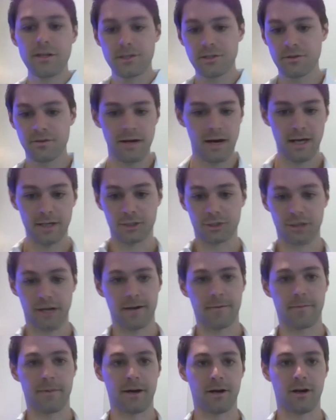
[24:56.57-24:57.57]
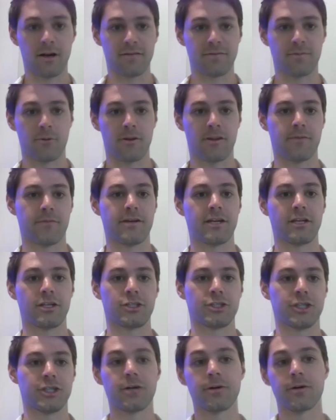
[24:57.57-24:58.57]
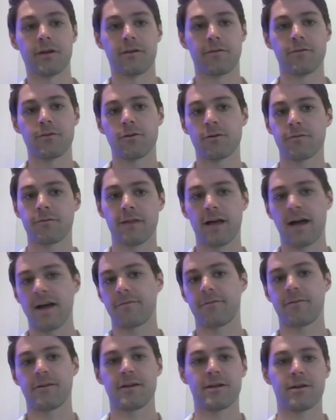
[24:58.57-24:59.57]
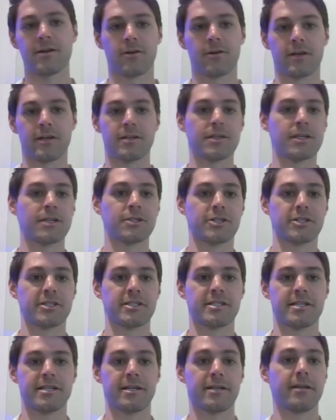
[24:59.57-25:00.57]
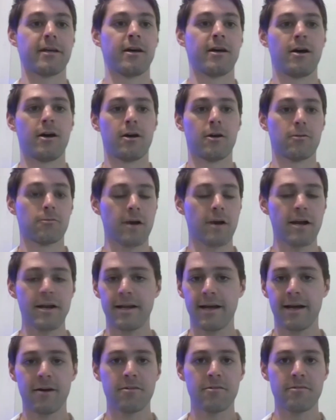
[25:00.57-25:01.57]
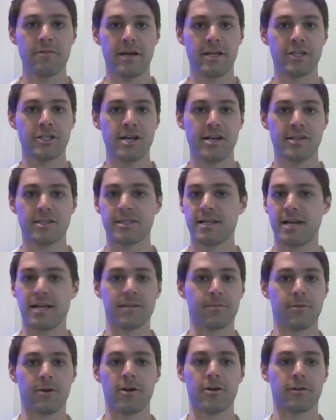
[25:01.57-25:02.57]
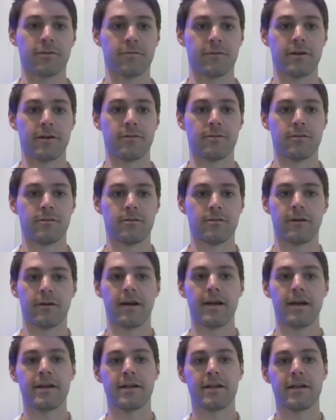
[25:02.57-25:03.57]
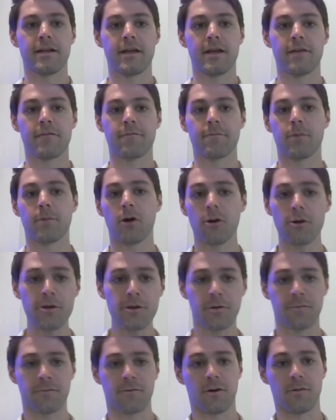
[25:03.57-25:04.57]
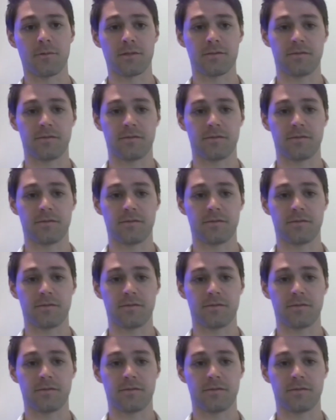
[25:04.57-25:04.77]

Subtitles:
do not try to bite off more than we can chew. If you're a flat fee or contingency, right now, Ajax is not a product for you, right? If part of your firm is